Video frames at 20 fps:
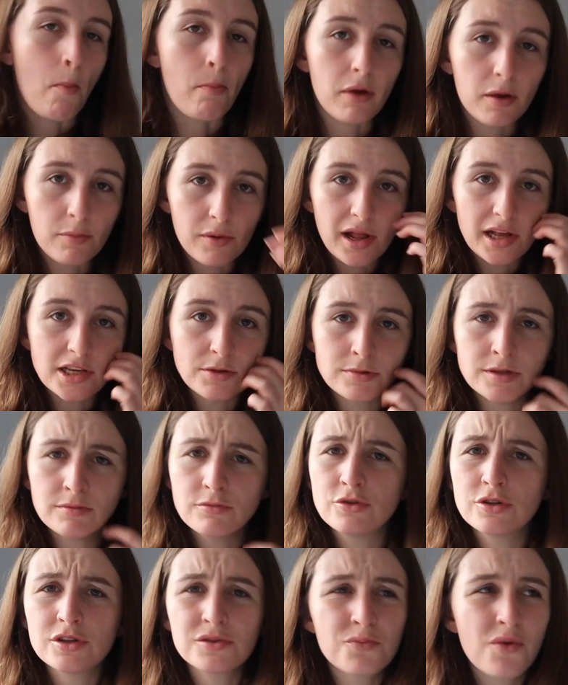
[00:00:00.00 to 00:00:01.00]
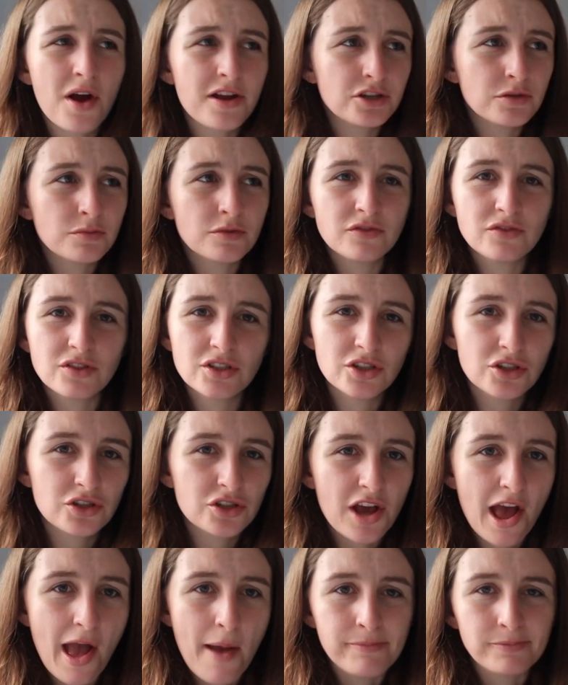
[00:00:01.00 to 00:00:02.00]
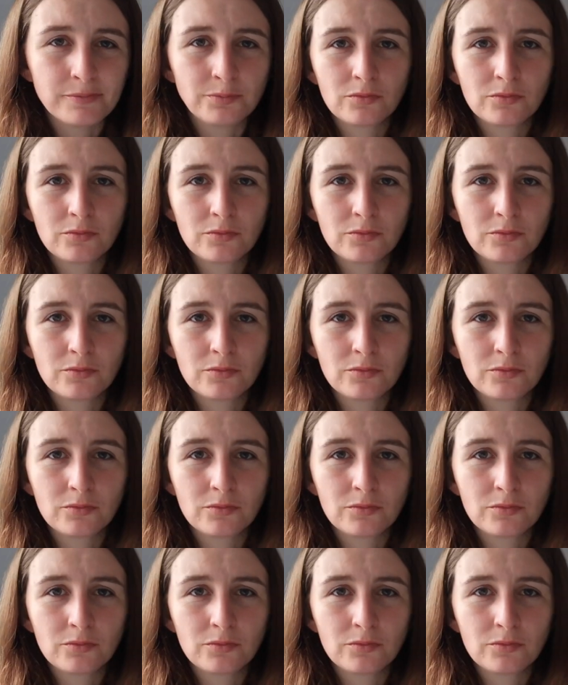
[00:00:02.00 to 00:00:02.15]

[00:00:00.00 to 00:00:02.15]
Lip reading: People ask me, Morgan, why'd you move to the UK?